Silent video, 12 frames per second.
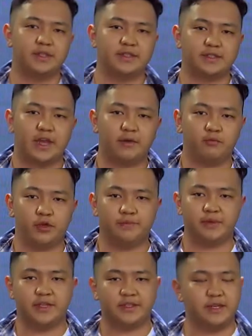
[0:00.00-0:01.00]
this time will
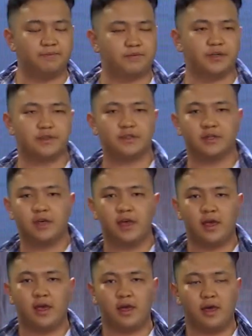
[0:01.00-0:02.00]
be different.
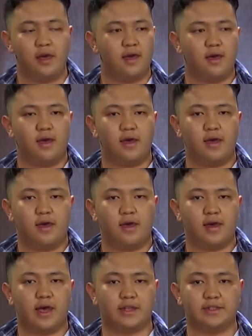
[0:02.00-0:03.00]

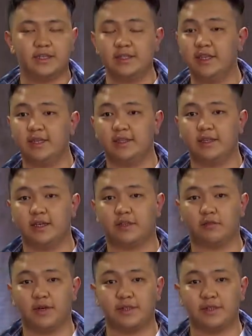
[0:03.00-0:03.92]
And indeed, it was